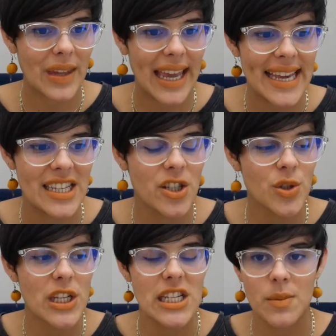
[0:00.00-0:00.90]
It
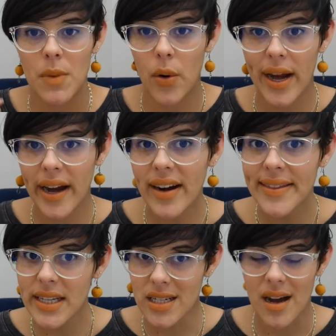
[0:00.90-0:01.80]
uses mohair
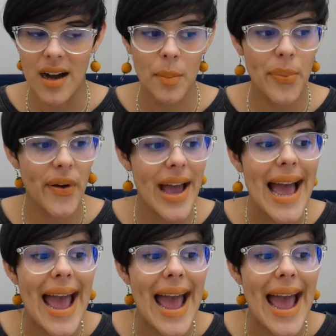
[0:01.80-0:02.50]
at the top,